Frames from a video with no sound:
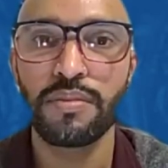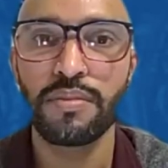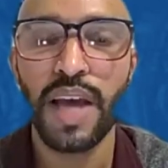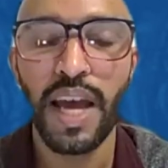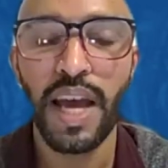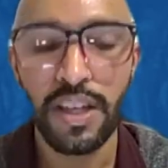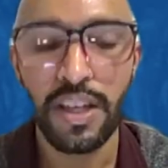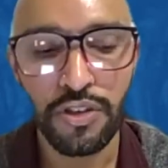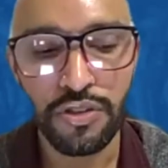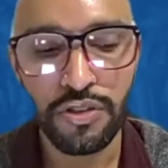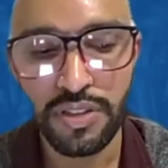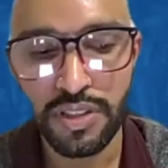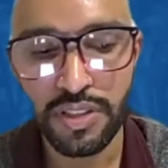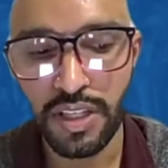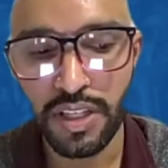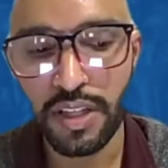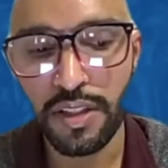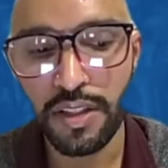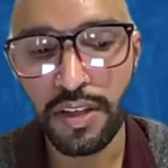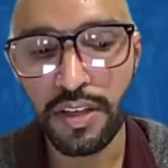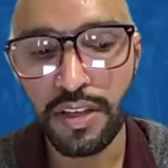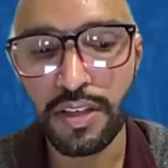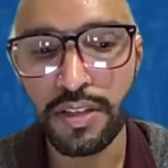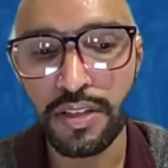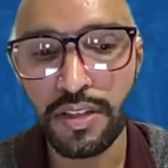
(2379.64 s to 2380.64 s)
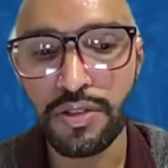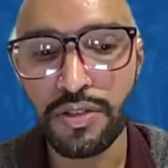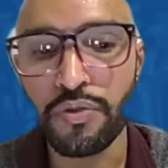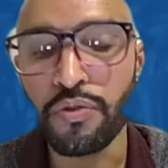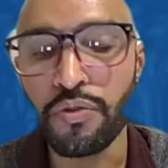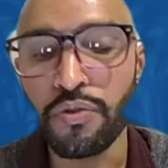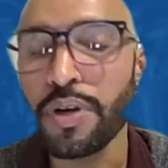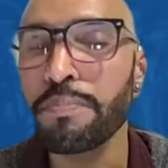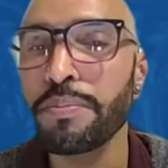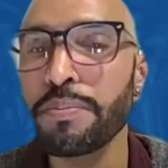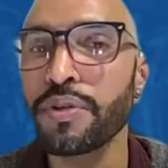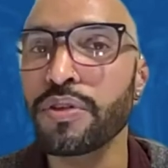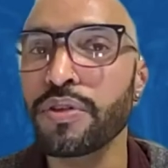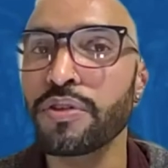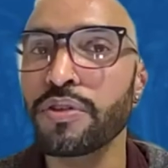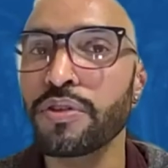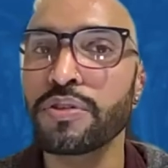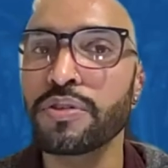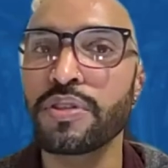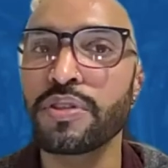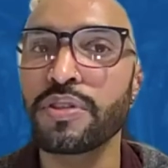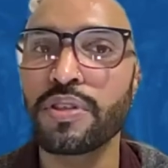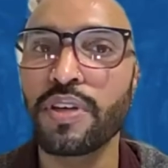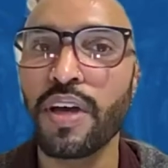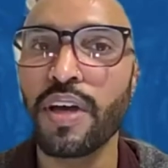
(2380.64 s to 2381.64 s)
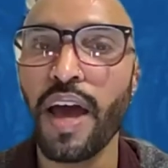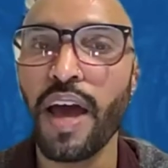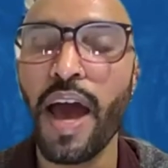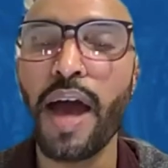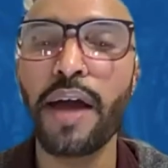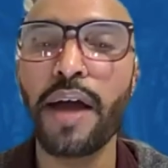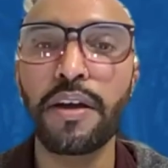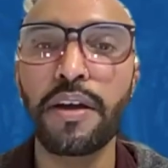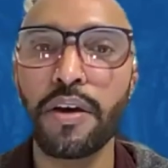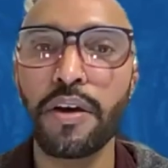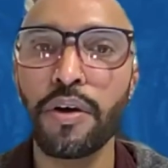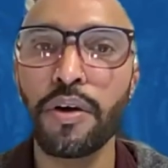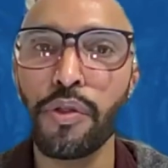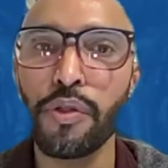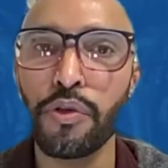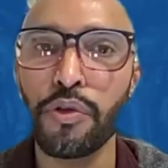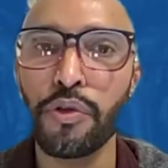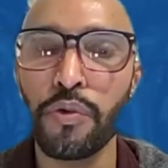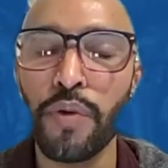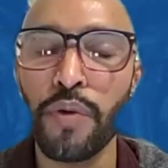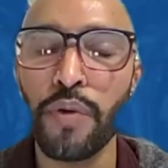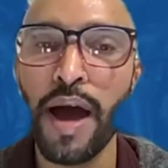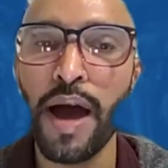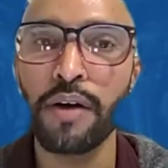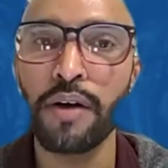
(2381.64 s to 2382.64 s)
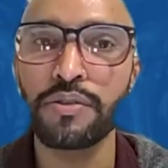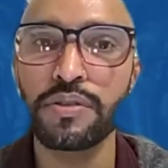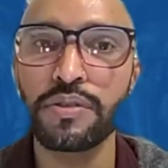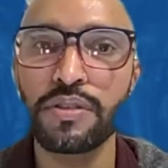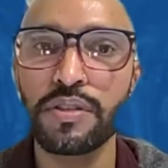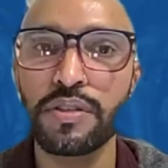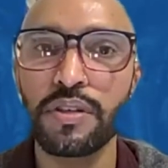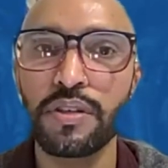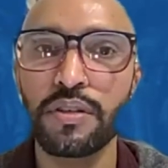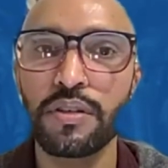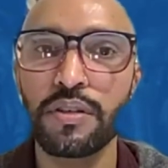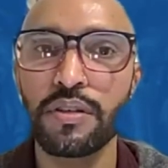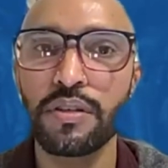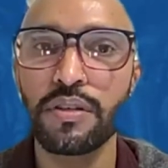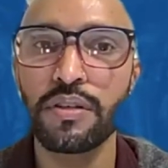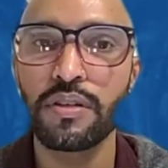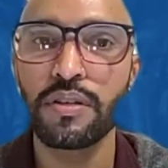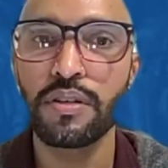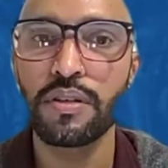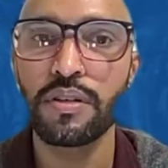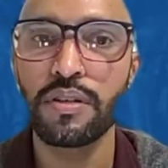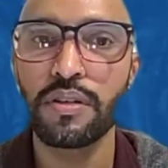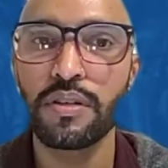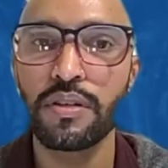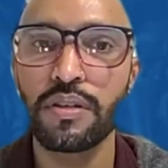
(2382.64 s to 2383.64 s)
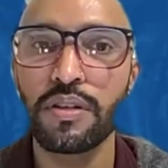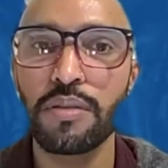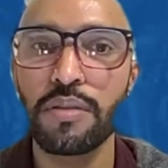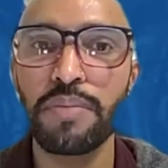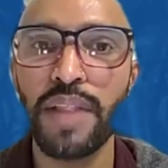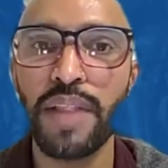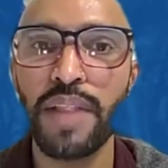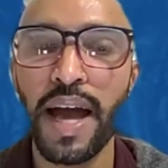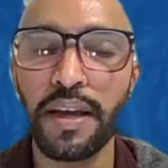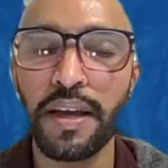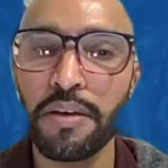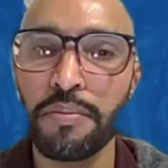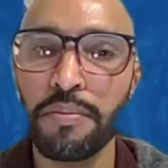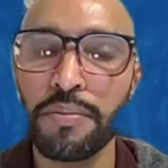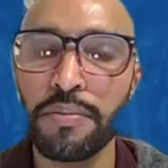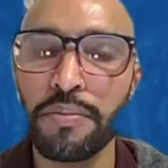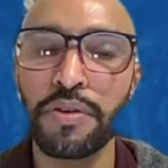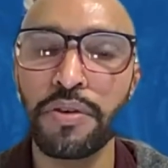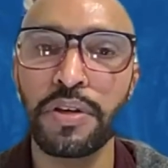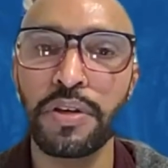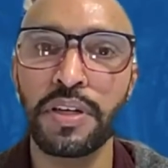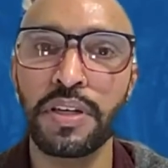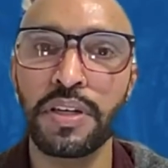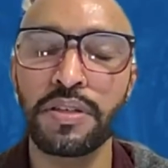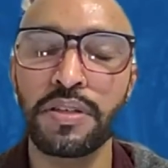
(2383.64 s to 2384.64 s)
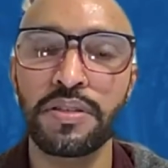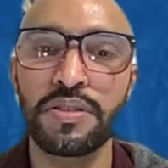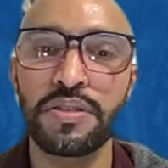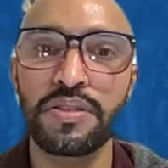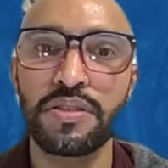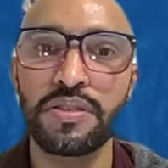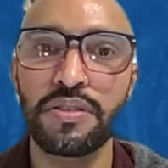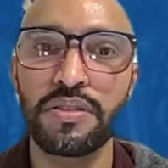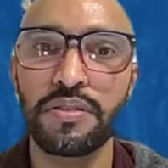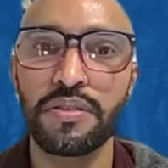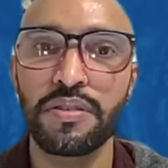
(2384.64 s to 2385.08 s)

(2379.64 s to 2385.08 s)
And you see these ripples echo throughout the Black communities.